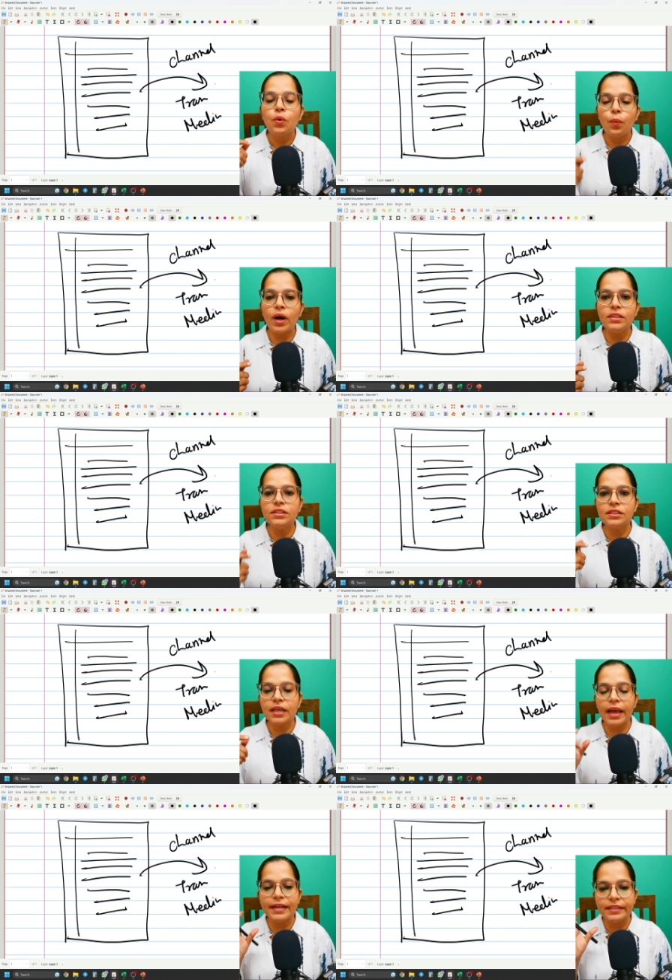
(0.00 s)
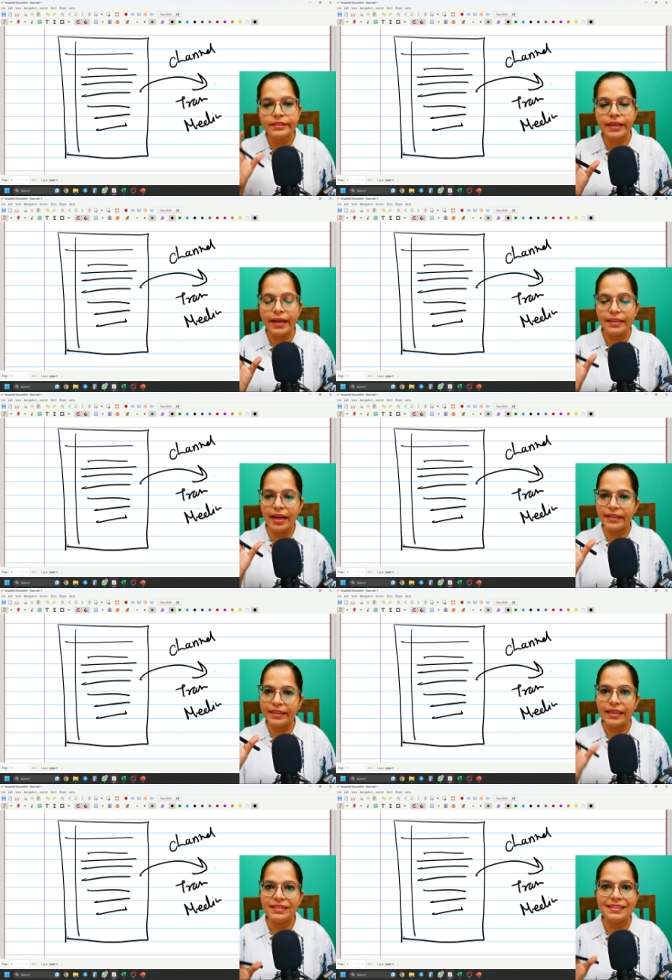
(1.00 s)
once I decide
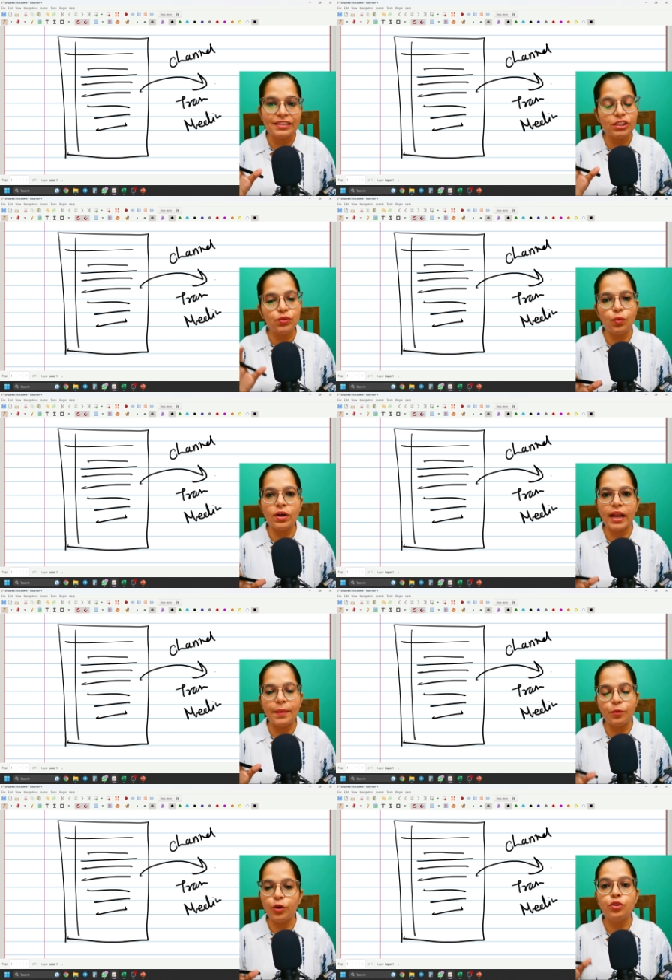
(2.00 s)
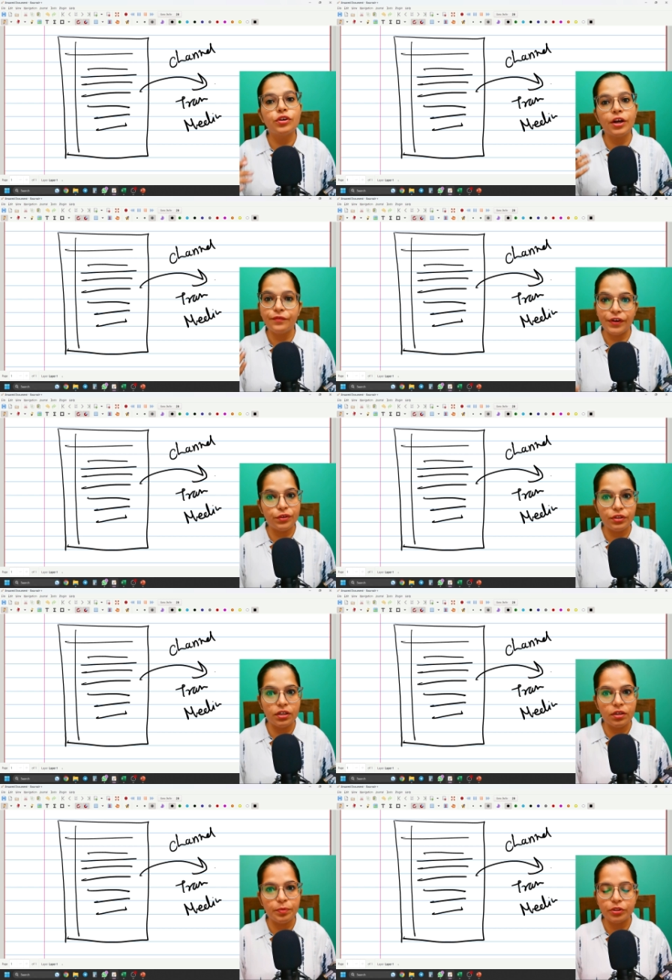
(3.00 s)
that yes, this is what I'm going to convey to the
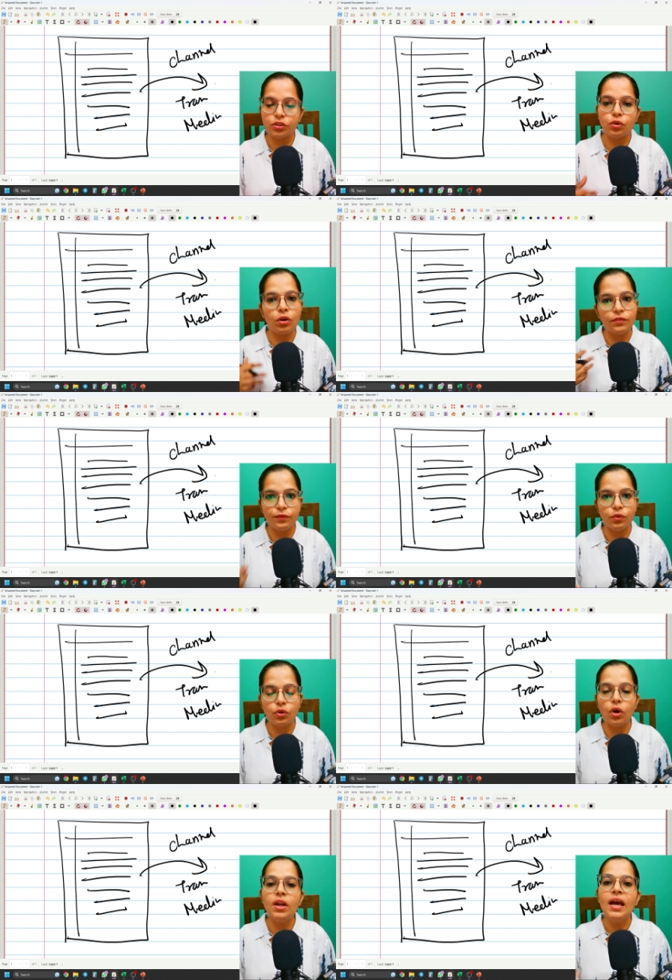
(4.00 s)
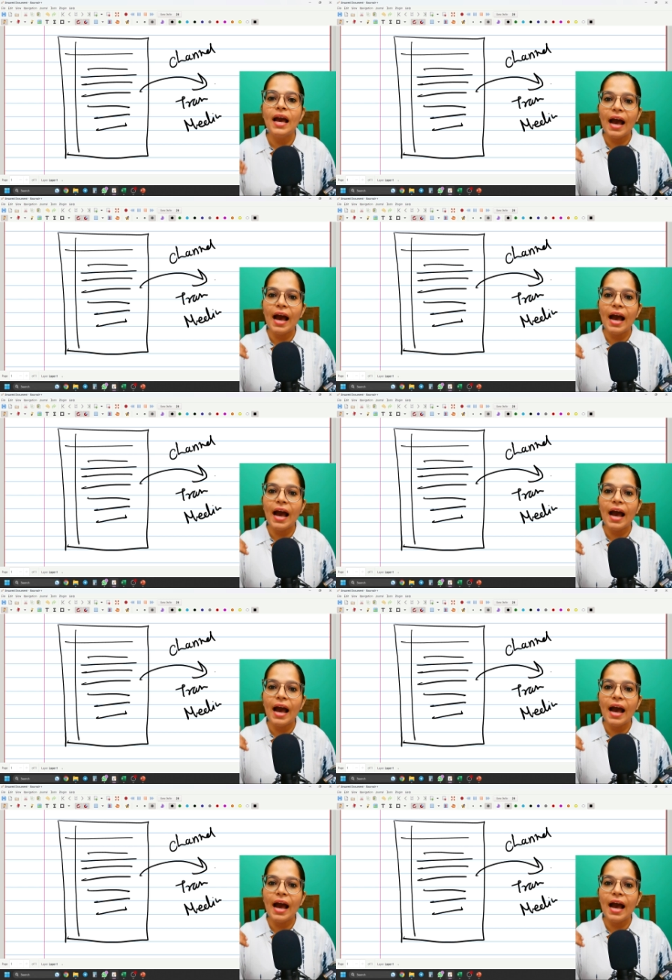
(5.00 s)
other person on a phone call,